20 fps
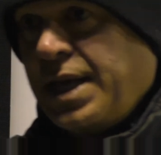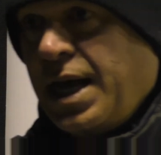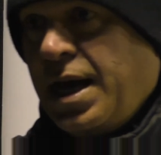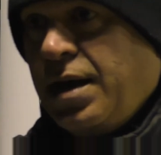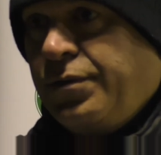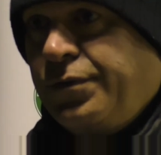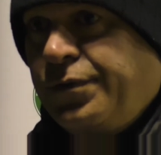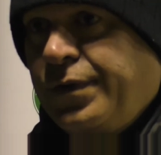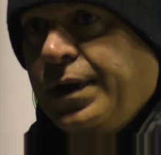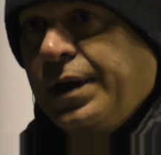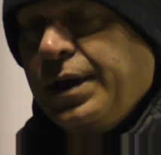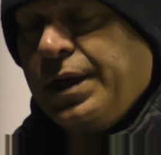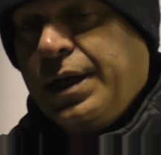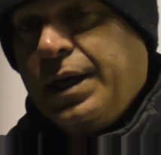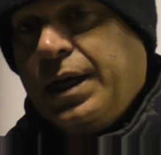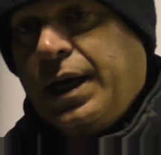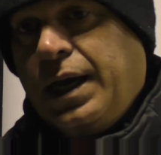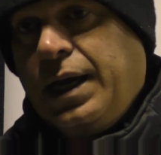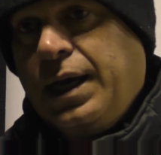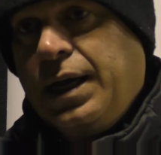to have,
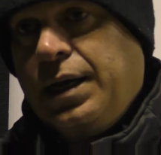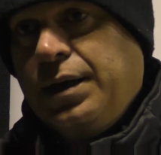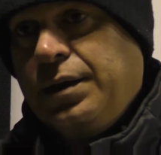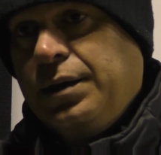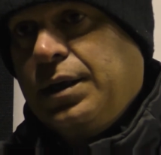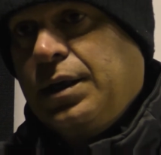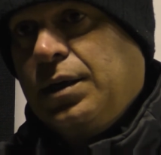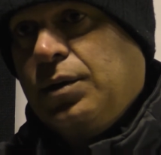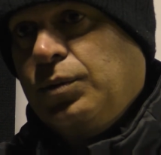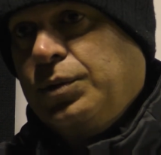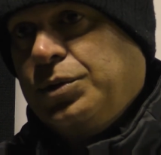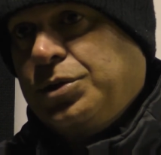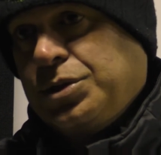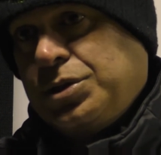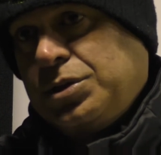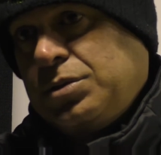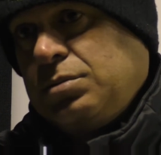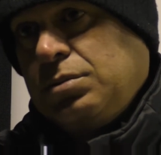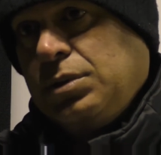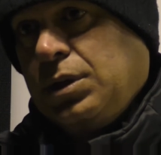and we
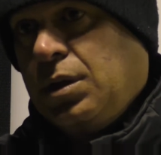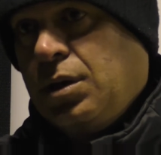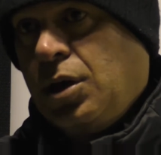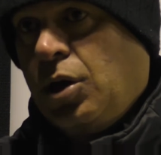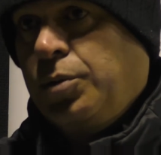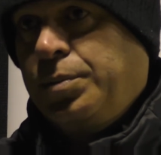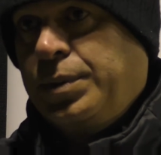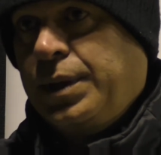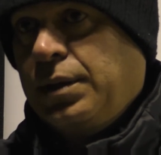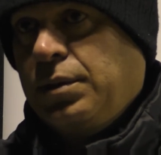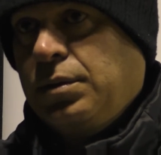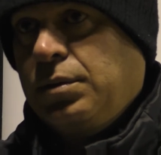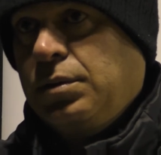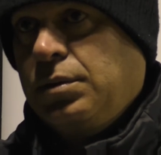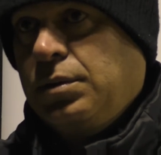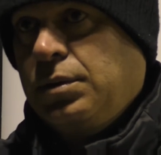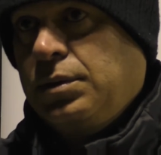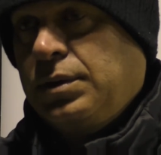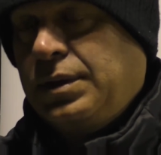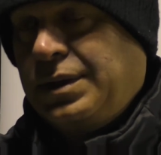just, you know, hope that,
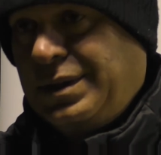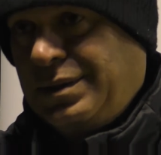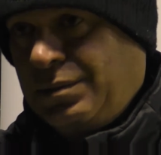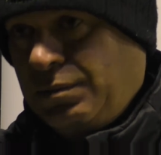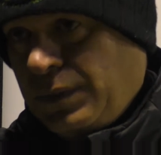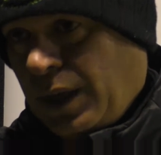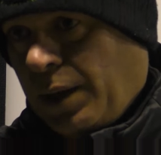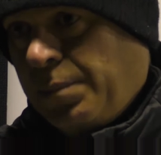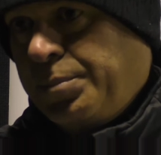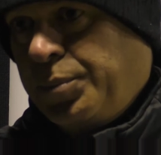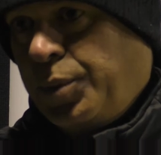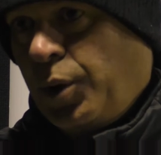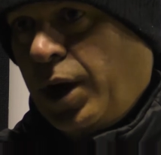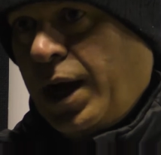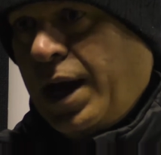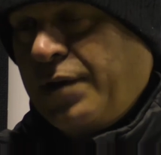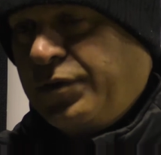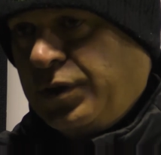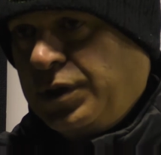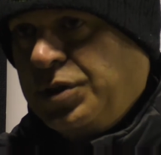you know, by
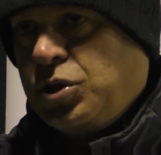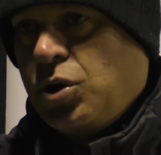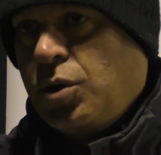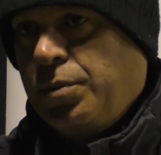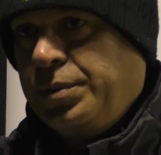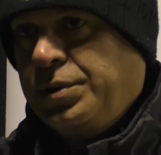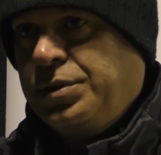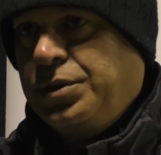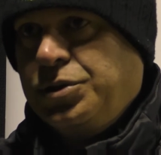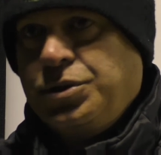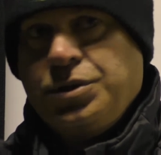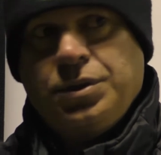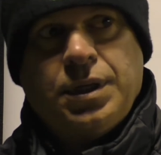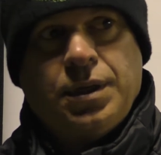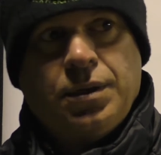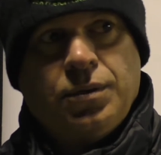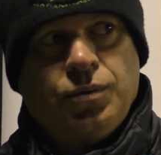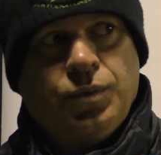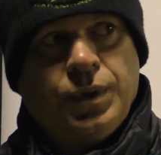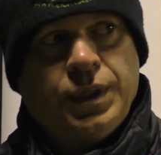having this competition
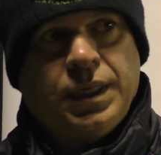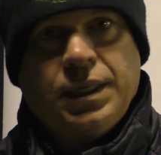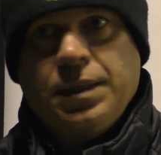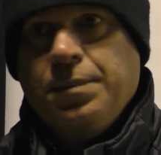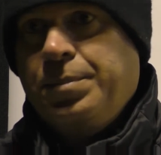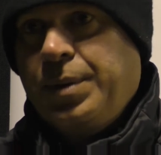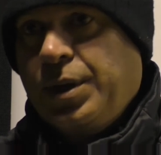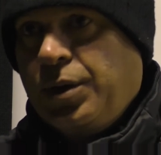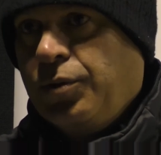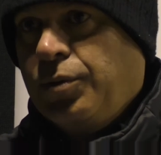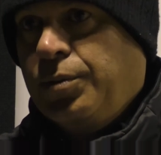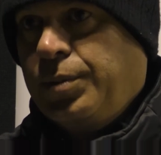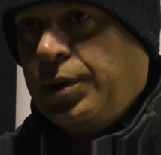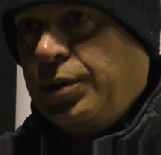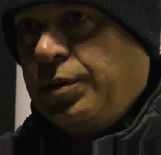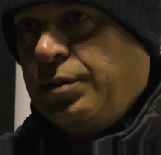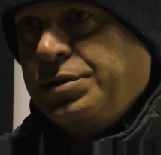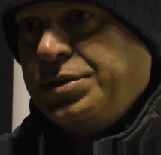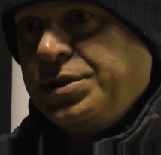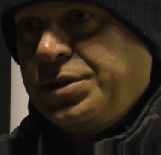that we can get better and
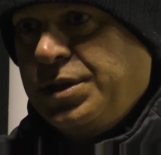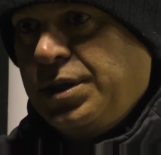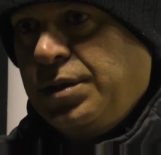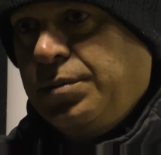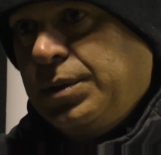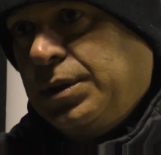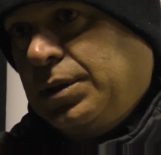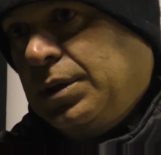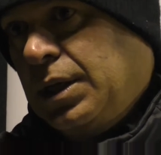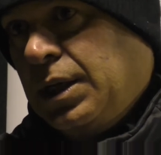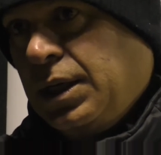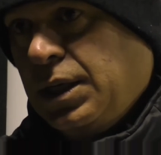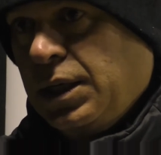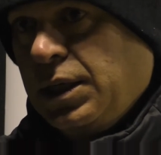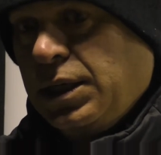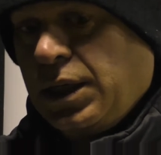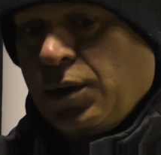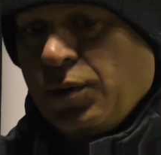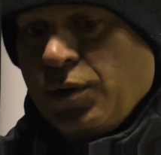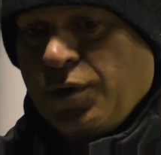better as a team. And
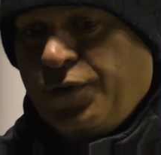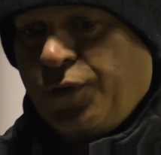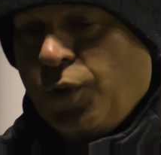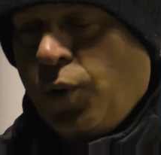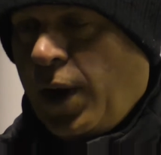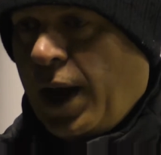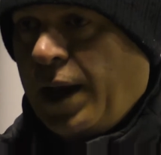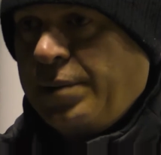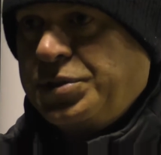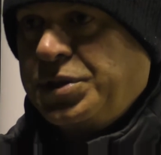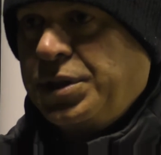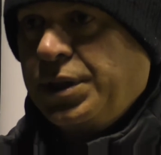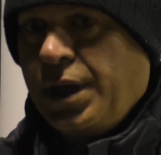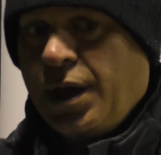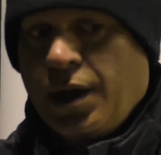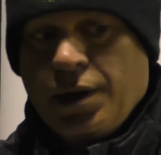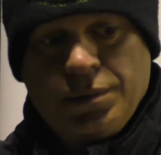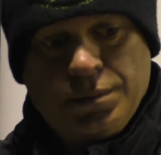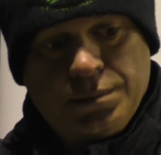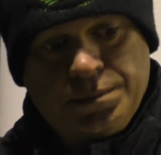you know, we've got 4 games to
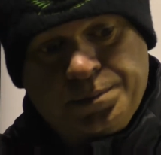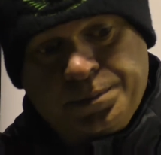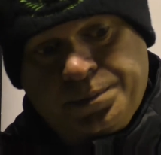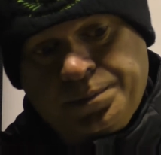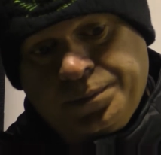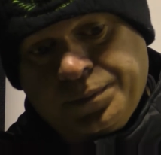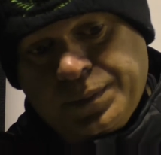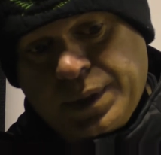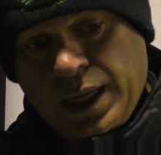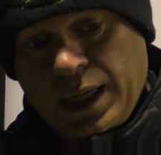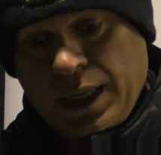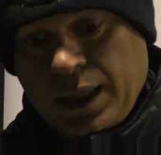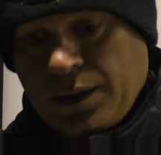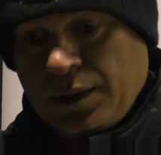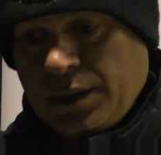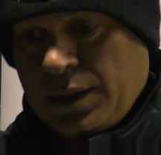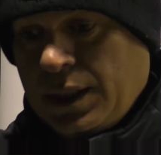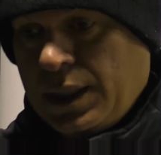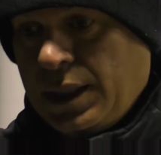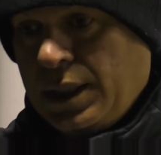go,
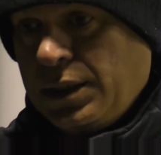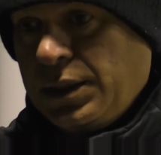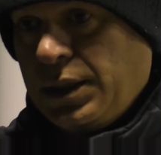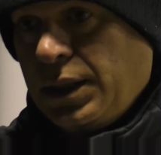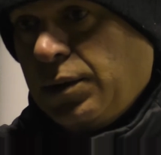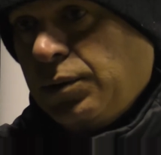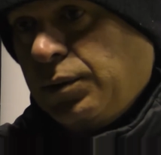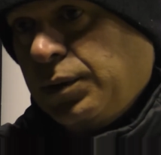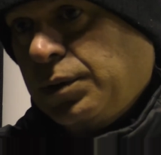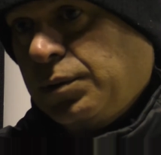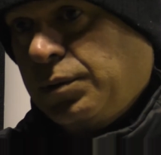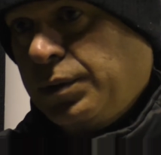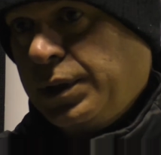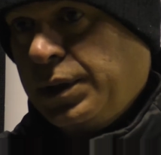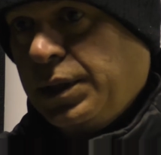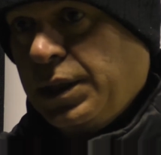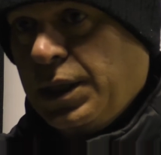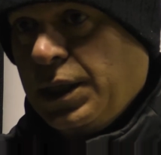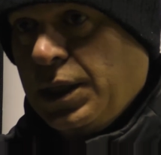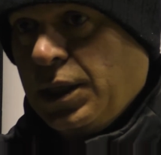and you know,
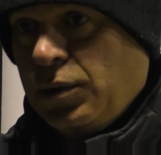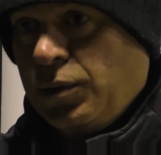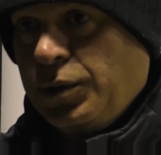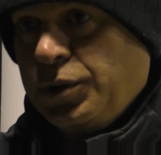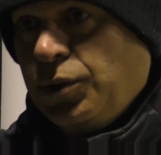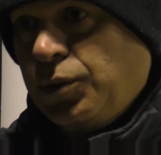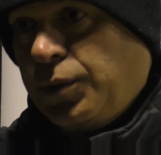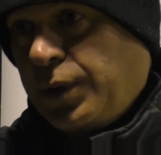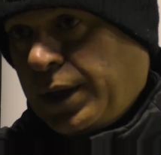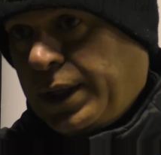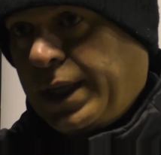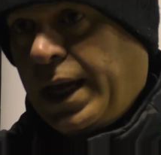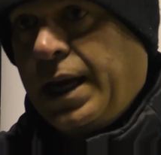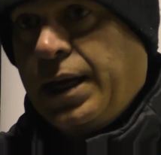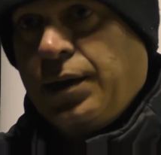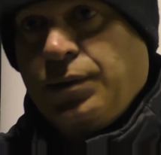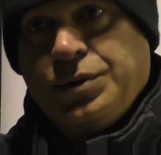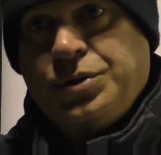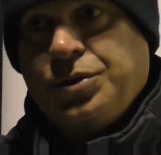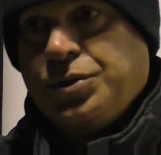we're doing
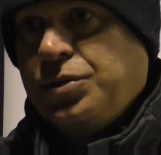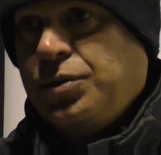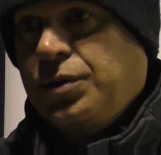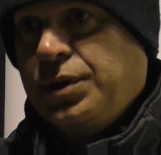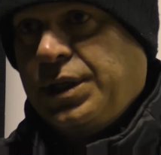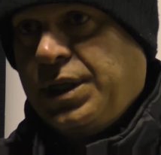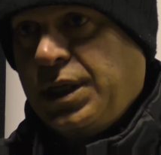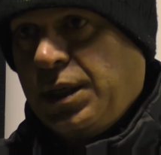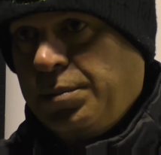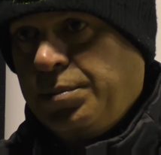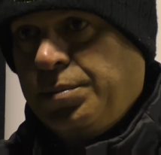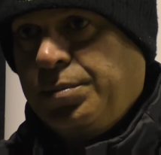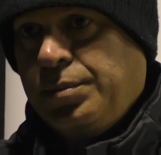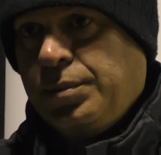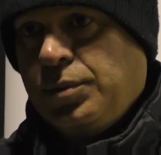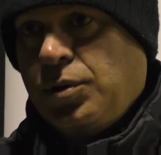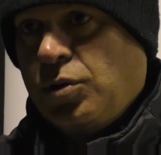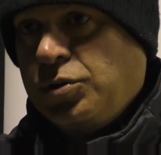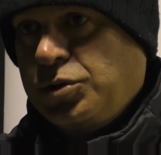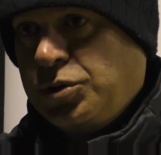okay. We just got to keep
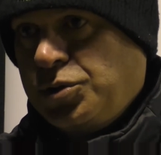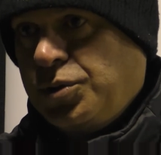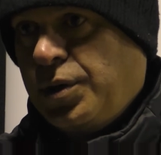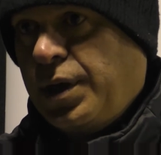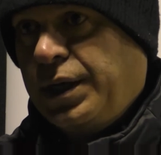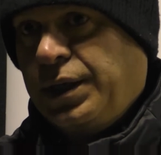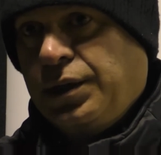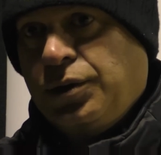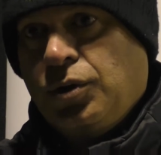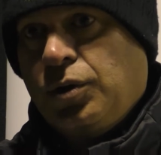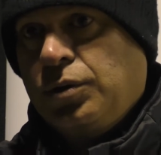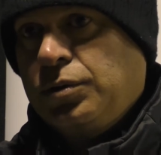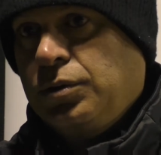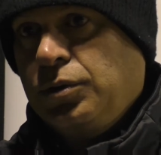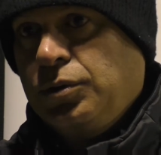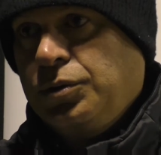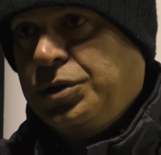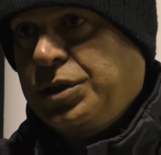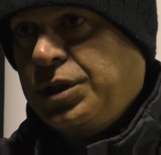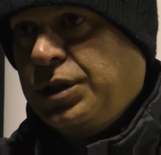concentrating, not
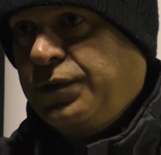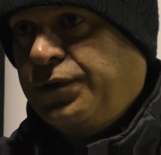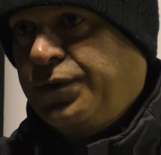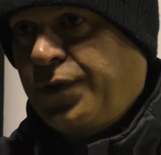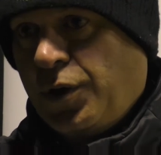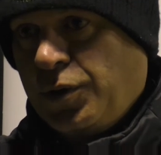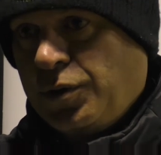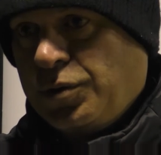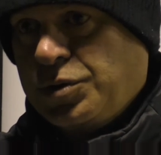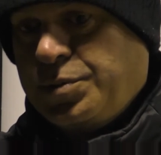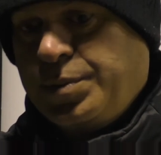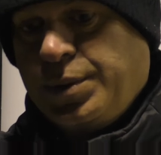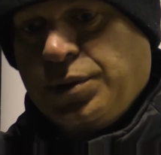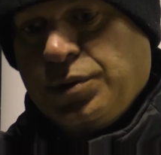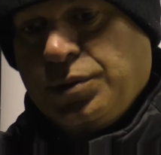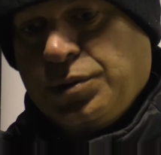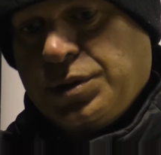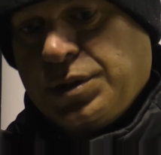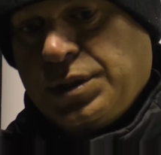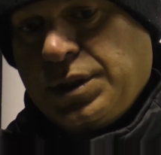lose any focus,
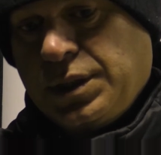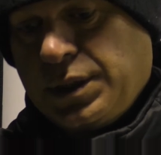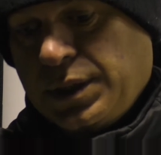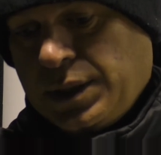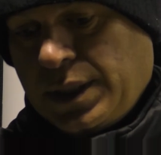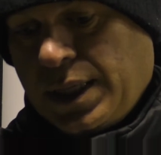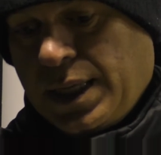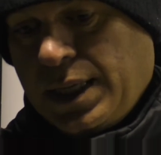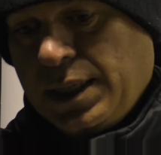because at the end of the